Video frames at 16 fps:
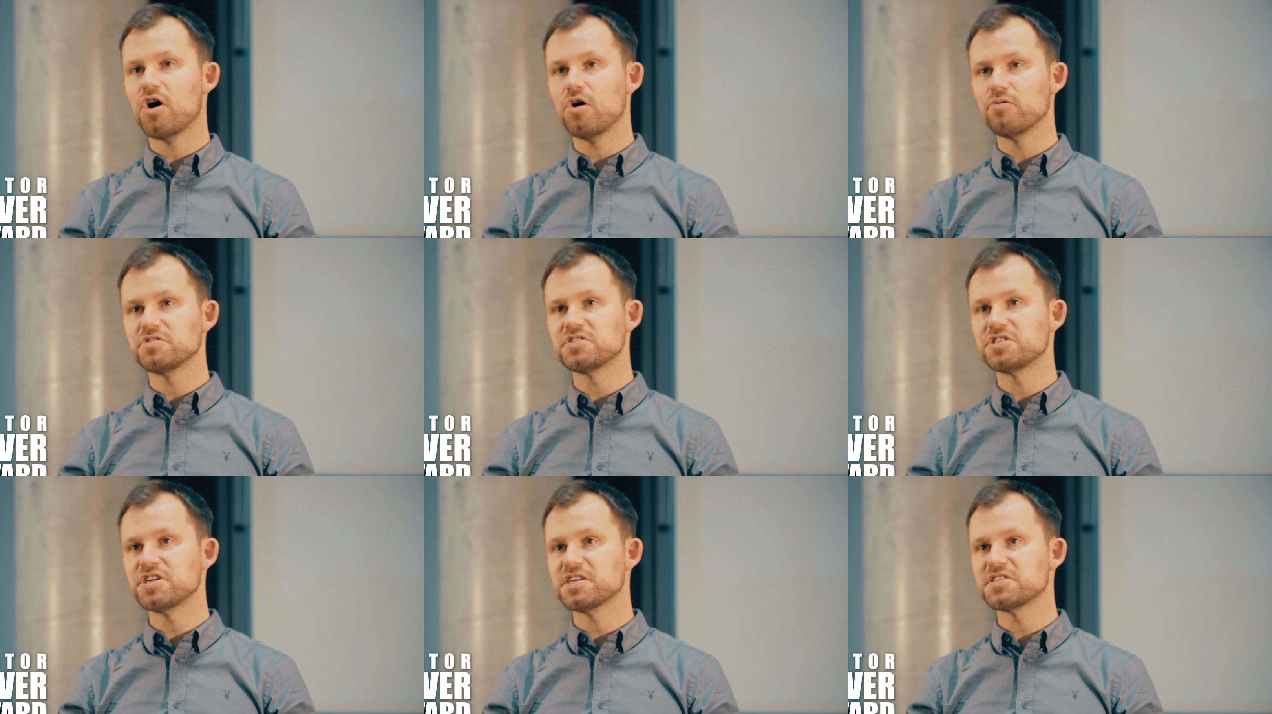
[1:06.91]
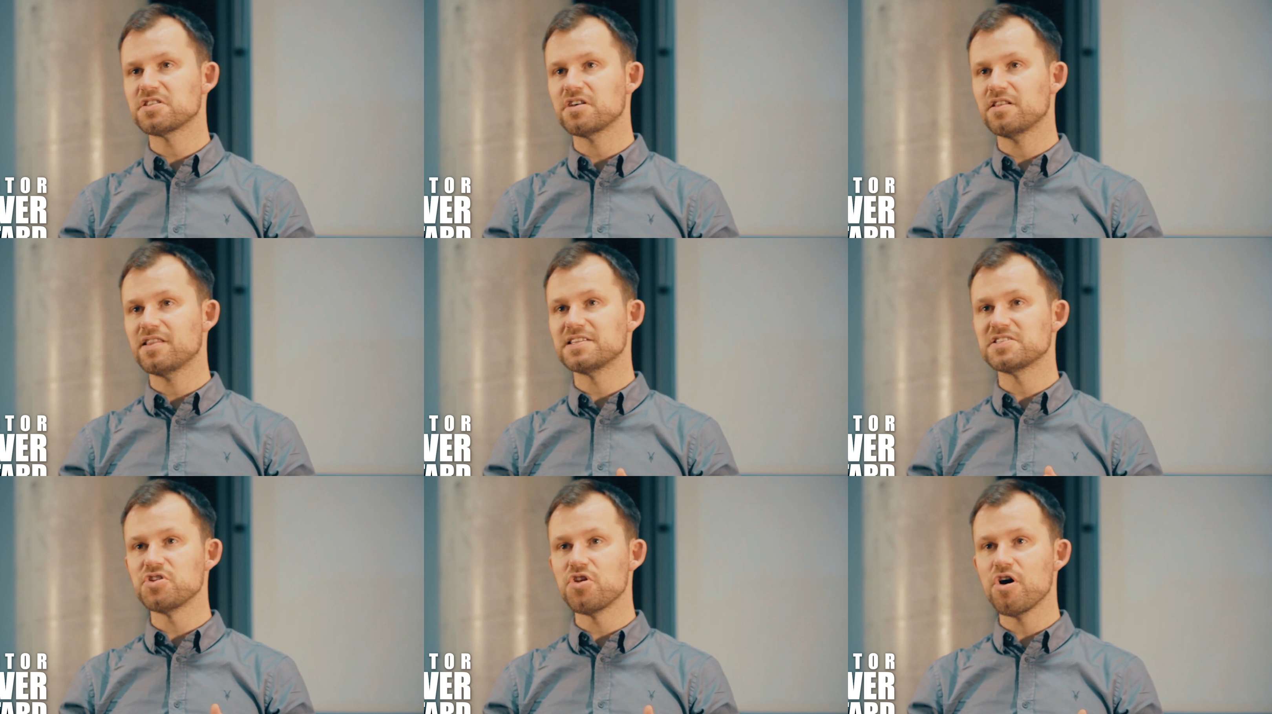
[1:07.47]
I would suggest that
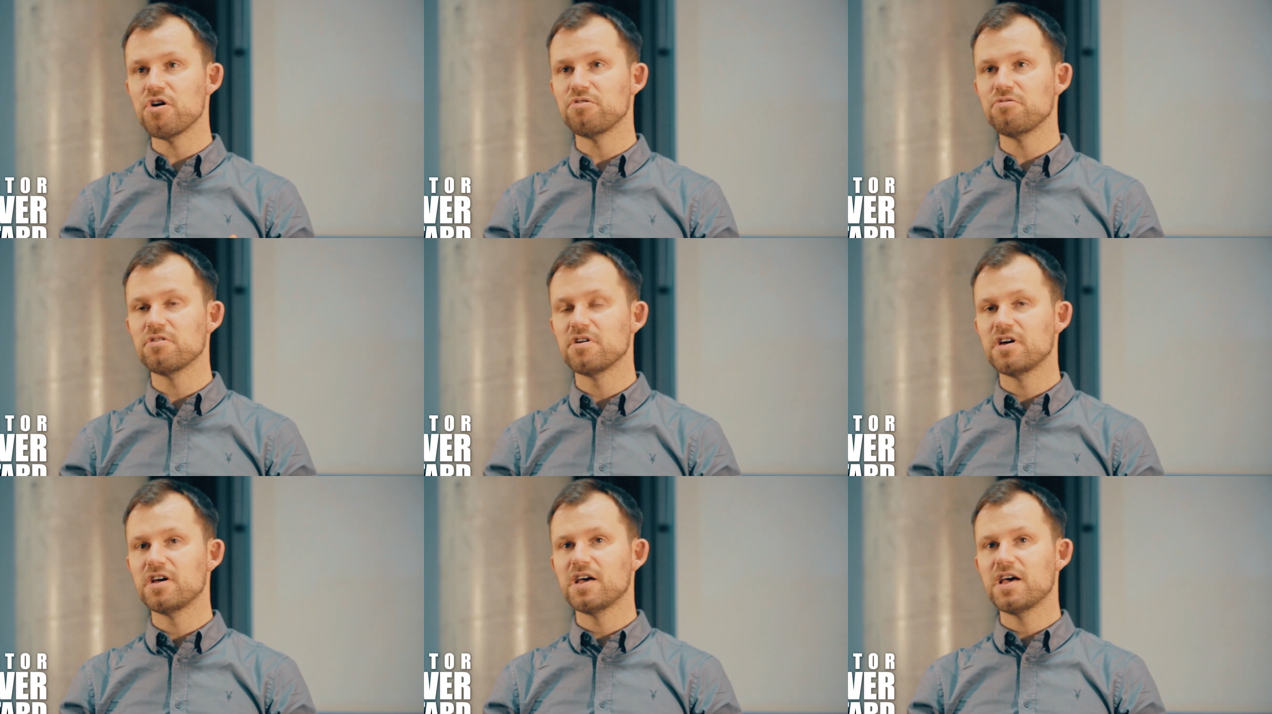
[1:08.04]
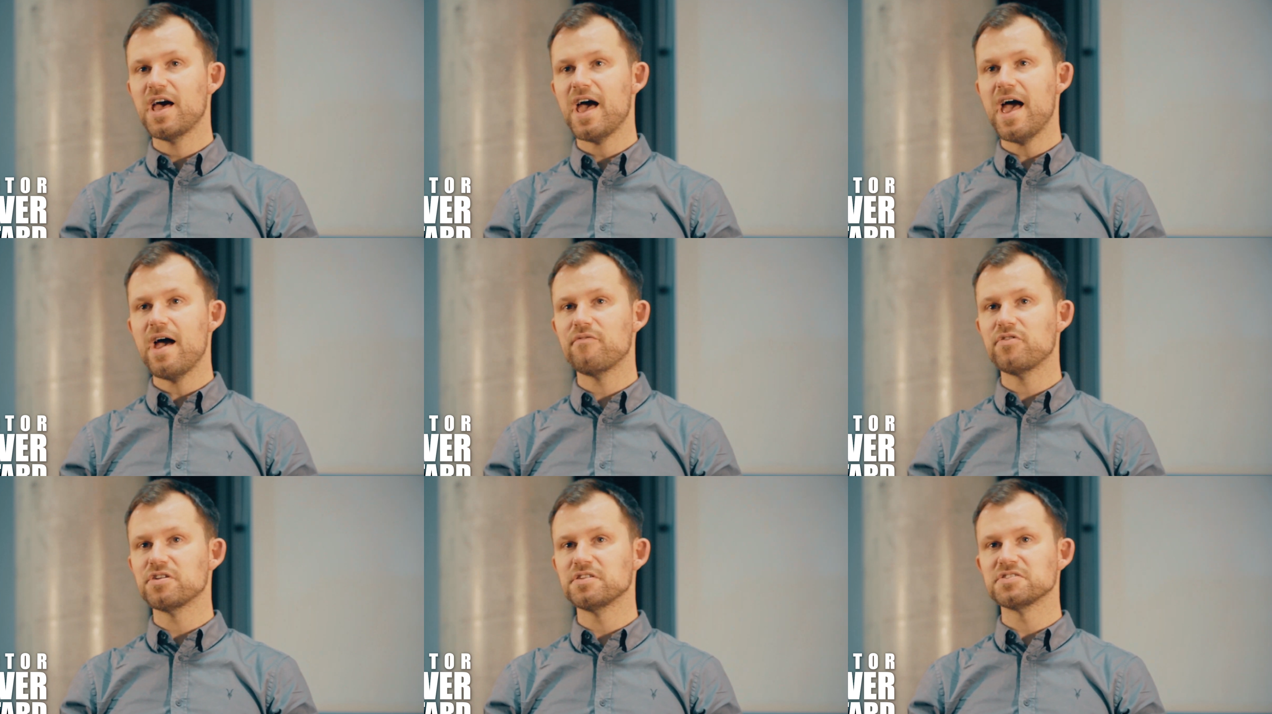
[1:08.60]
there's no
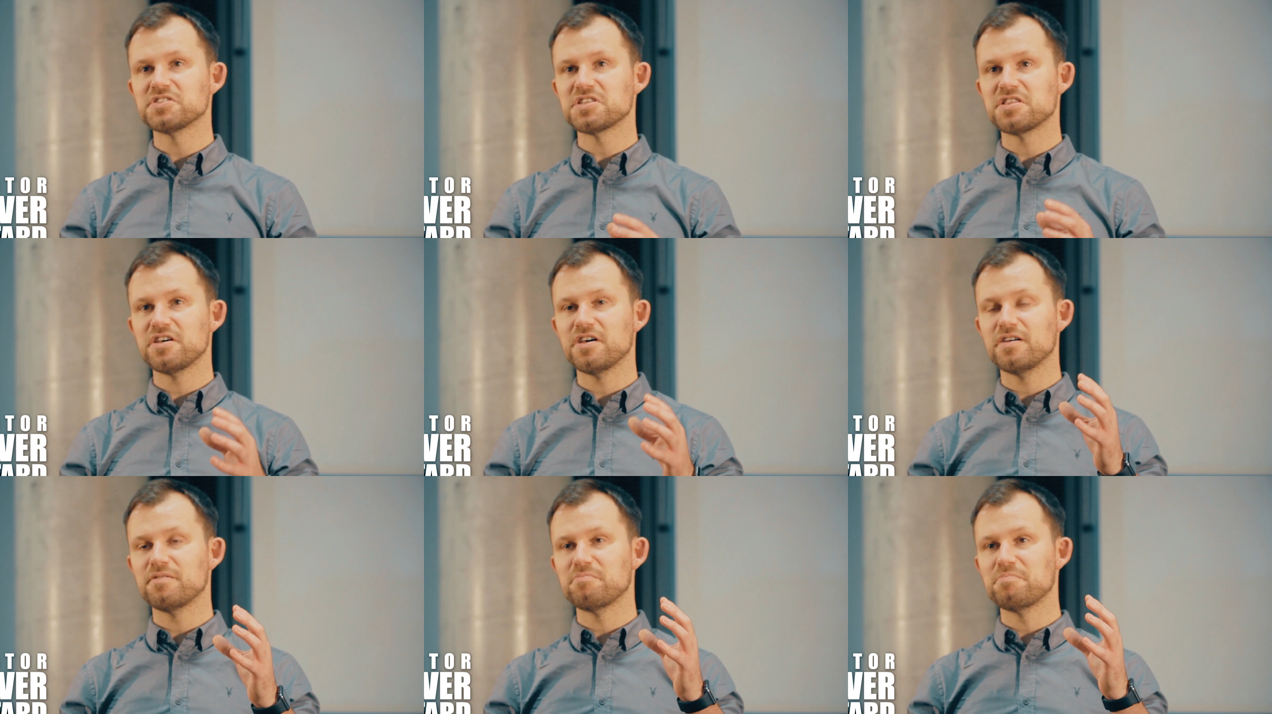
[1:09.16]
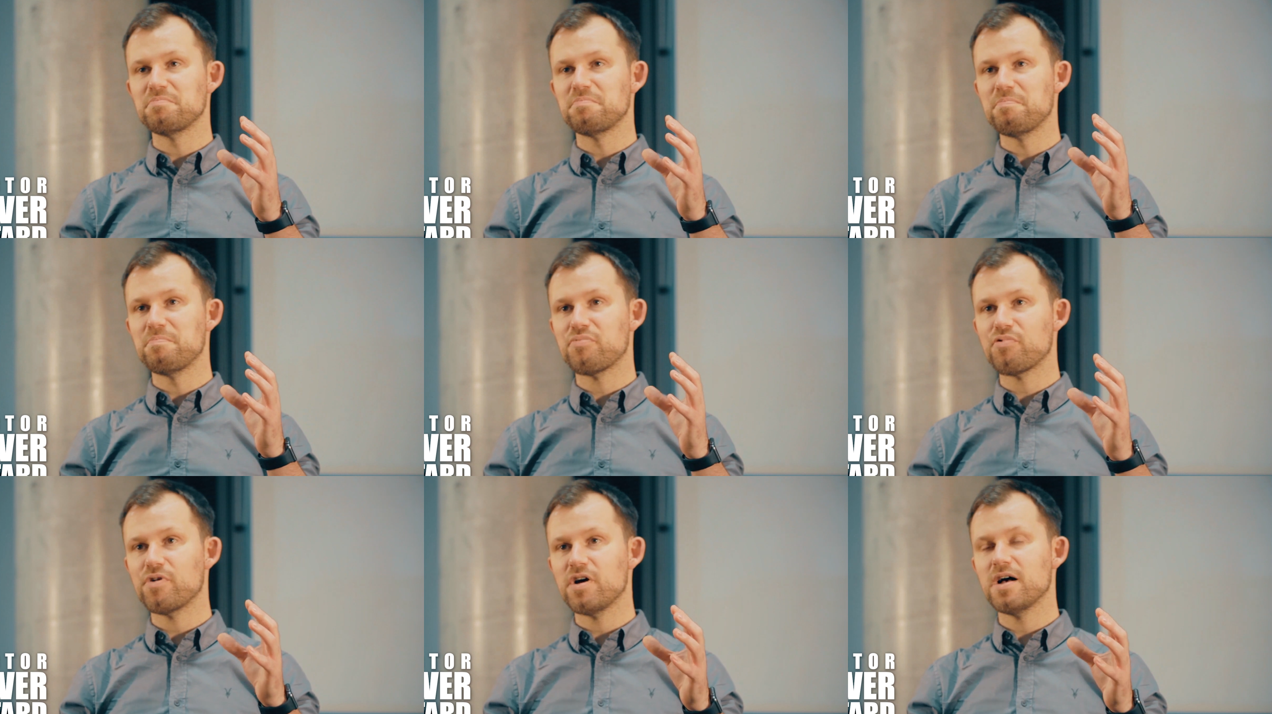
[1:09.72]
evidence that
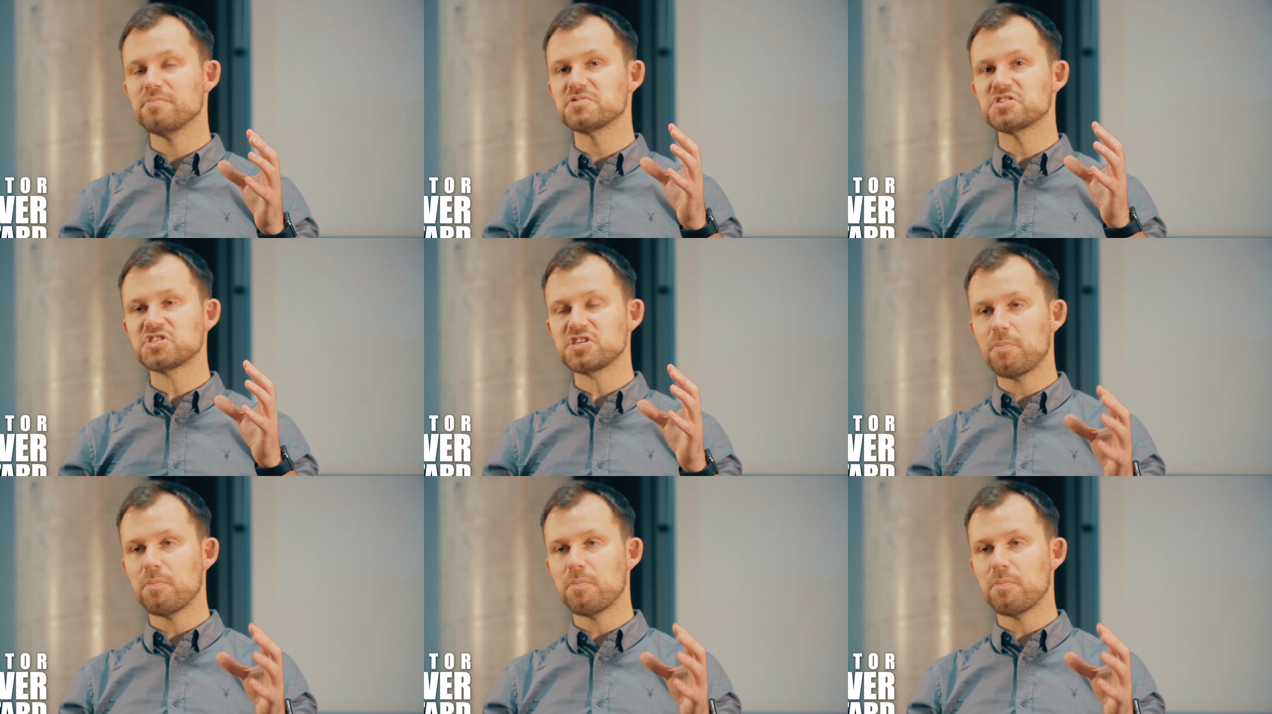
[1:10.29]
um,